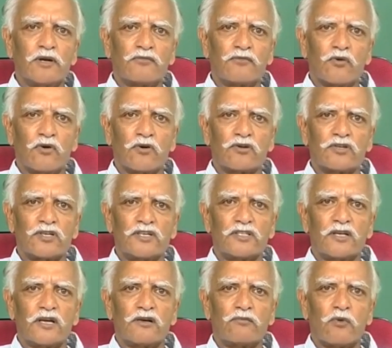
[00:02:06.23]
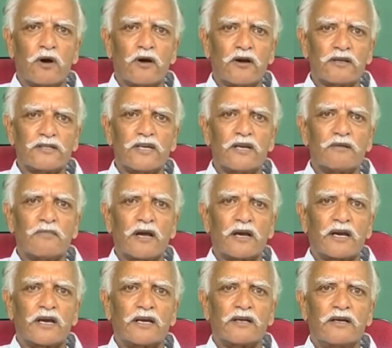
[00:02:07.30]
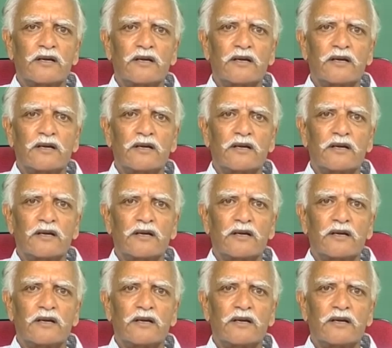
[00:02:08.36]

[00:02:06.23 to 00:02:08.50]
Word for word: of course, is a Walrasian market